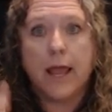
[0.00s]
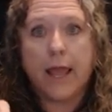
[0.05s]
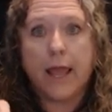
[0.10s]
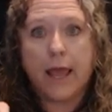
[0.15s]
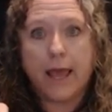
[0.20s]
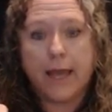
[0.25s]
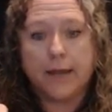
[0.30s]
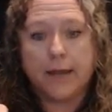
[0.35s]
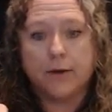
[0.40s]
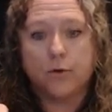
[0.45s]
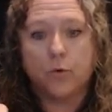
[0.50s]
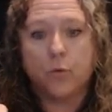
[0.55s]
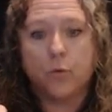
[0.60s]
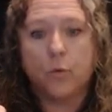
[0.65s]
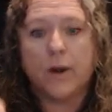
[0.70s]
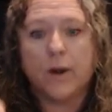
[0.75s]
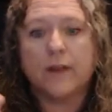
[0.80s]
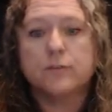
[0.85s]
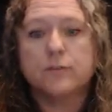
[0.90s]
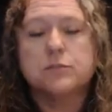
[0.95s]
N.
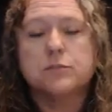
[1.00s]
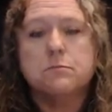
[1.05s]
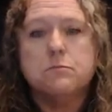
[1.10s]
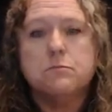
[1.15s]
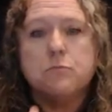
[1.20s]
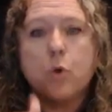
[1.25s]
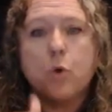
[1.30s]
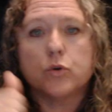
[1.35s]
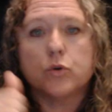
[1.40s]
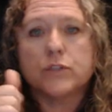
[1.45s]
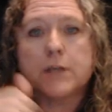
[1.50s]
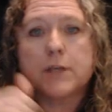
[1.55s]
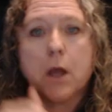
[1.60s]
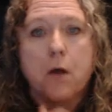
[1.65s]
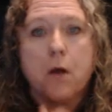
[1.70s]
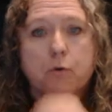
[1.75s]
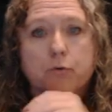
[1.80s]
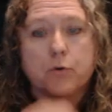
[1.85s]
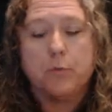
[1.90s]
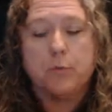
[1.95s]
Whatever's most
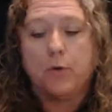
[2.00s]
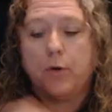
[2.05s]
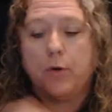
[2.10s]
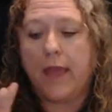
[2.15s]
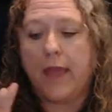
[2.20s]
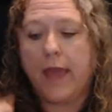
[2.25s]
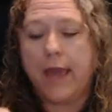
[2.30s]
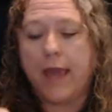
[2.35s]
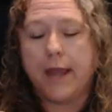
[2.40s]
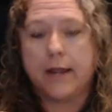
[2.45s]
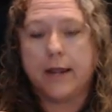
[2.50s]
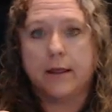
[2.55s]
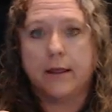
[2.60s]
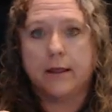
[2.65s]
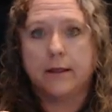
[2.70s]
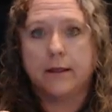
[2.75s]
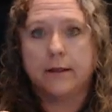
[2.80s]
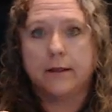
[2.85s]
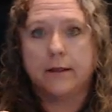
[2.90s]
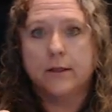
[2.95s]
comfortable. N.
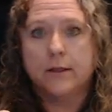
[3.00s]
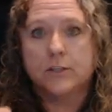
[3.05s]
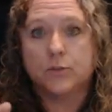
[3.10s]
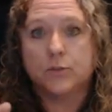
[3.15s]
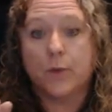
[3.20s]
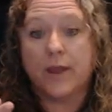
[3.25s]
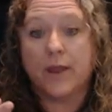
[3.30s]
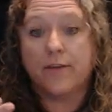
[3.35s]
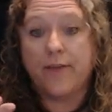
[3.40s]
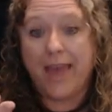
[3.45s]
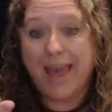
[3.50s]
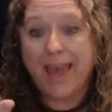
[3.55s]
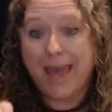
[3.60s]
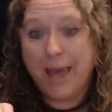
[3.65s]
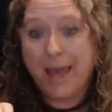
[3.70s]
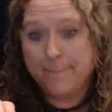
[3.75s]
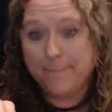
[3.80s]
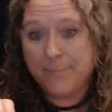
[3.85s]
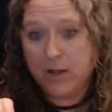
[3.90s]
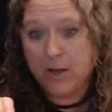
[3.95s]
So we have
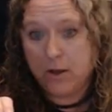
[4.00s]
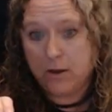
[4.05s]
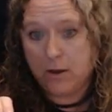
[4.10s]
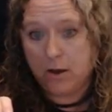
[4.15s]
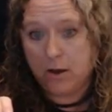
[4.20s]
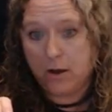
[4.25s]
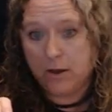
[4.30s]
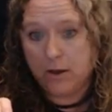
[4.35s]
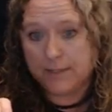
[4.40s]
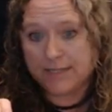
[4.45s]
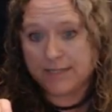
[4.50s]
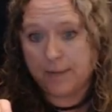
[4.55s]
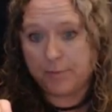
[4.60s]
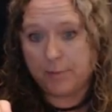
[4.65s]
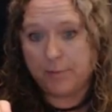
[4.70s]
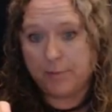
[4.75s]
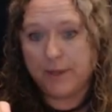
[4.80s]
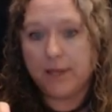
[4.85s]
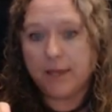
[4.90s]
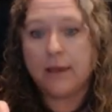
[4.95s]
M on top of the
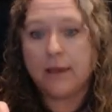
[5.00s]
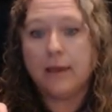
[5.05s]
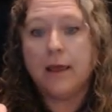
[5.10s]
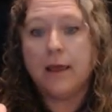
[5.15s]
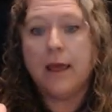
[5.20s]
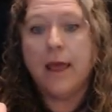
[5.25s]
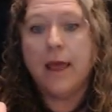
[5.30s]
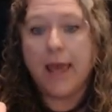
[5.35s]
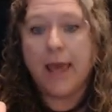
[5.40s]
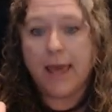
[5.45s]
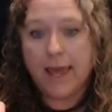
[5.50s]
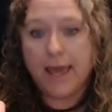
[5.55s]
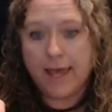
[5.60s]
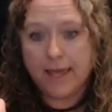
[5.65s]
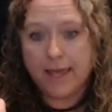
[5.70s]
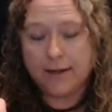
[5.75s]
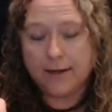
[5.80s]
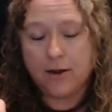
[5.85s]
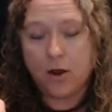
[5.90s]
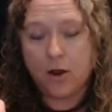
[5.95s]
pinky,
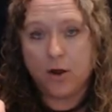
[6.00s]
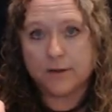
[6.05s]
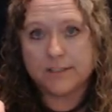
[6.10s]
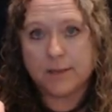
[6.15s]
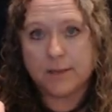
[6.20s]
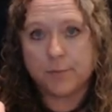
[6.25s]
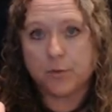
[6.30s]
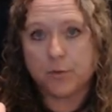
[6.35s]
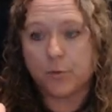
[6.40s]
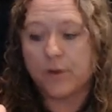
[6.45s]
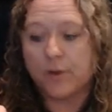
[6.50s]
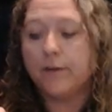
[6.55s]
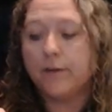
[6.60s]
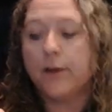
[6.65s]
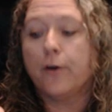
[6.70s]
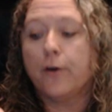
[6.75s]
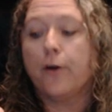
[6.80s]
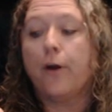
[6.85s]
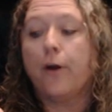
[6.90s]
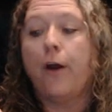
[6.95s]
N on top of the ring
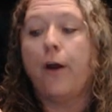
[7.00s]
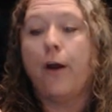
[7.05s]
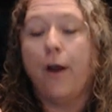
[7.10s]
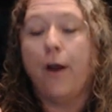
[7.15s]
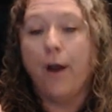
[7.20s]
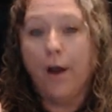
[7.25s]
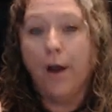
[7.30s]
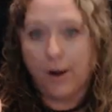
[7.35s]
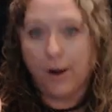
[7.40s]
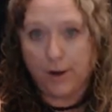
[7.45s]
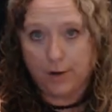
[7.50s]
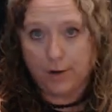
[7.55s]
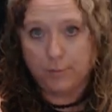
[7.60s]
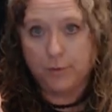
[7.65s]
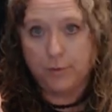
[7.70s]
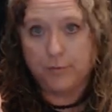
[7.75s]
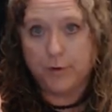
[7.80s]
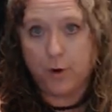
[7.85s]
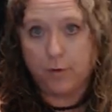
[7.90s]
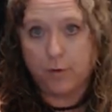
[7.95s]
finger. Going to
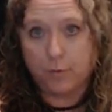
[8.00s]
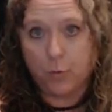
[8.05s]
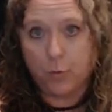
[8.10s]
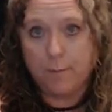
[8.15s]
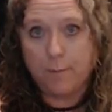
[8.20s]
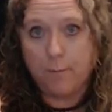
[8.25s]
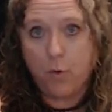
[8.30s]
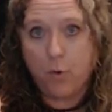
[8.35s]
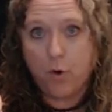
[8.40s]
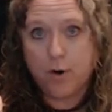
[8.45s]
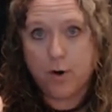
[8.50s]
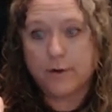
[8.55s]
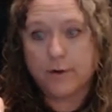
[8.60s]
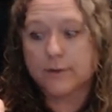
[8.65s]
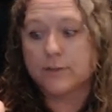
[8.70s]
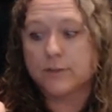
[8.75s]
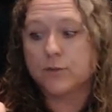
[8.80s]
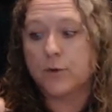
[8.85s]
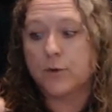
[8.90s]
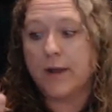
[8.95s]
move it over one more.
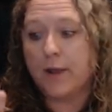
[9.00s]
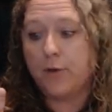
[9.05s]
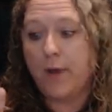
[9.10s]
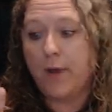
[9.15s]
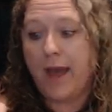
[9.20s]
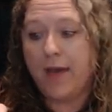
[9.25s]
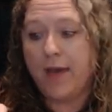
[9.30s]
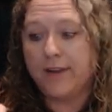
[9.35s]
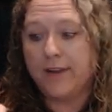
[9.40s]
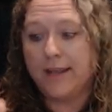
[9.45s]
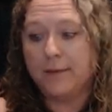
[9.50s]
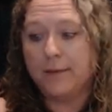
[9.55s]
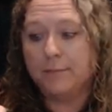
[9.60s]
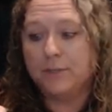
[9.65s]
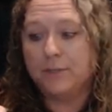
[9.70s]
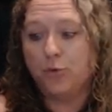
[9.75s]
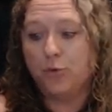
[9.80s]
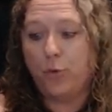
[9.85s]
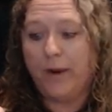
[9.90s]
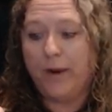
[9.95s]
So now you have it in
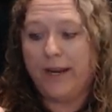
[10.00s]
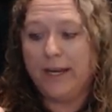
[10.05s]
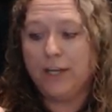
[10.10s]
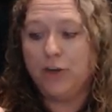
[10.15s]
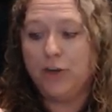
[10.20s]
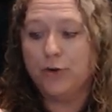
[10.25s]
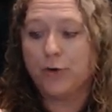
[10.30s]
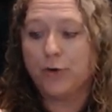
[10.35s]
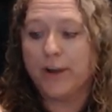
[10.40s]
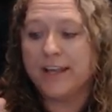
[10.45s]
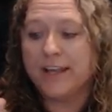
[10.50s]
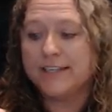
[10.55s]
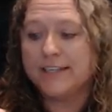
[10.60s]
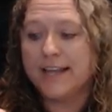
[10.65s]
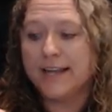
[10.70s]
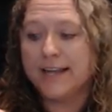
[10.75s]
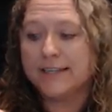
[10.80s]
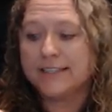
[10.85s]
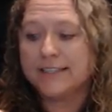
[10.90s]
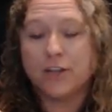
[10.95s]
between your
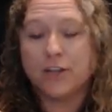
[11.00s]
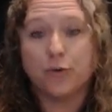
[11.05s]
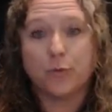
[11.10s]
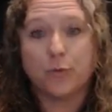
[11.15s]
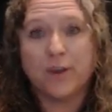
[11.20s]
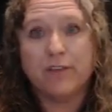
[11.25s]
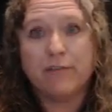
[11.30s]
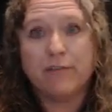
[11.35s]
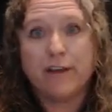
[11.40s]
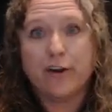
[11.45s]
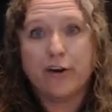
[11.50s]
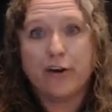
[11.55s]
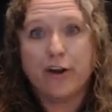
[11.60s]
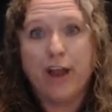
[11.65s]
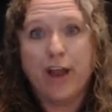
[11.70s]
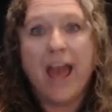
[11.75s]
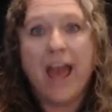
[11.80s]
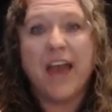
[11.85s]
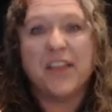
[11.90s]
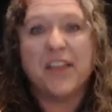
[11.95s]
index and your ring finger,
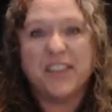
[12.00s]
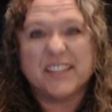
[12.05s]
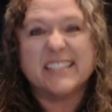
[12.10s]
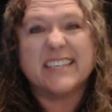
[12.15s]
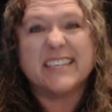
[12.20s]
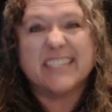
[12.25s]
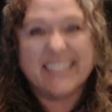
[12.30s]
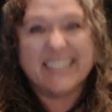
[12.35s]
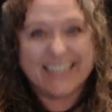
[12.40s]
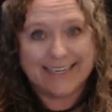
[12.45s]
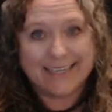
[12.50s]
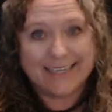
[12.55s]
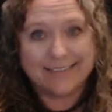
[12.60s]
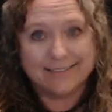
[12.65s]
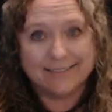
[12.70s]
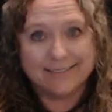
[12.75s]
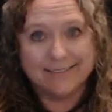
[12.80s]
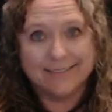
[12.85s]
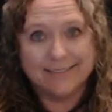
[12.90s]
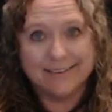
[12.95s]
and that's a T.
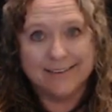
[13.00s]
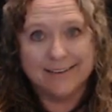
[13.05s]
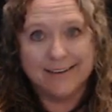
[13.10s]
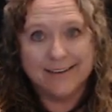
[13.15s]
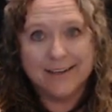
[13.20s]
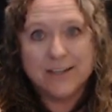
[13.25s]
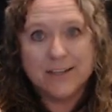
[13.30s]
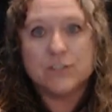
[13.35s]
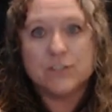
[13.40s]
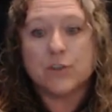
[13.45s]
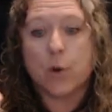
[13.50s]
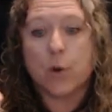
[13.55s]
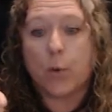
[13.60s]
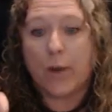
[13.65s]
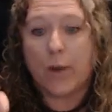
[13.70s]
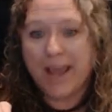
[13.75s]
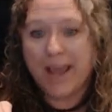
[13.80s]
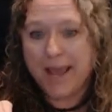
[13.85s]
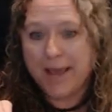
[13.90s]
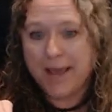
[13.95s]
So
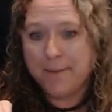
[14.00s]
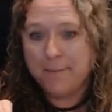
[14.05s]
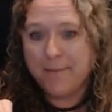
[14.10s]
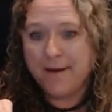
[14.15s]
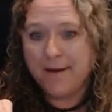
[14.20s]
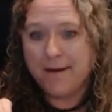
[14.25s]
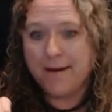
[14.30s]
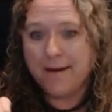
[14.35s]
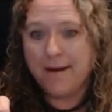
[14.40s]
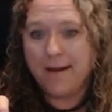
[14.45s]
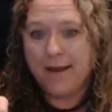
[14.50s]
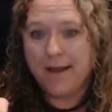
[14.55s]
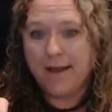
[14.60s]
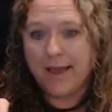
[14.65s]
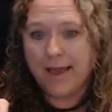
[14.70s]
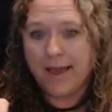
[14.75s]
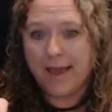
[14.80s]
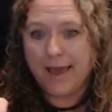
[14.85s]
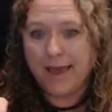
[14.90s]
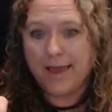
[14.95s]
M,
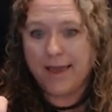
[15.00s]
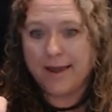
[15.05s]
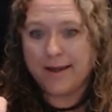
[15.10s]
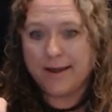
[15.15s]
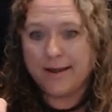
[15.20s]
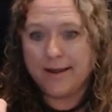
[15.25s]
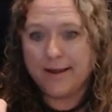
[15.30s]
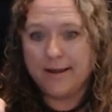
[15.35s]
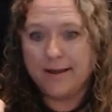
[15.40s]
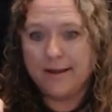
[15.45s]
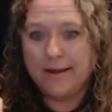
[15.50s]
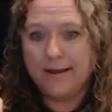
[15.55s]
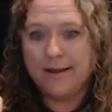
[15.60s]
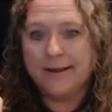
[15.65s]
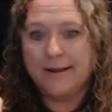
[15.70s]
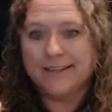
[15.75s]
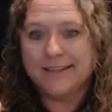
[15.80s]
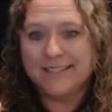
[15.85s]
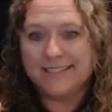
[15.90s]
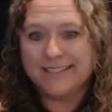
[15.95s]
N,
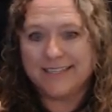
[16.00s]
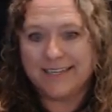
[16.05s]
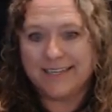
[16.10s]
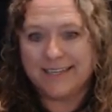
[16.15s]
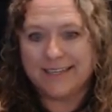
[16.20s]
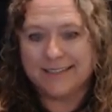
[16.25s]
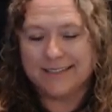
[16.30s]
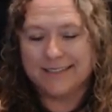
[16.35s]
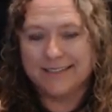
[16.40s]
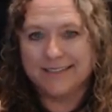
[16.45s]
T.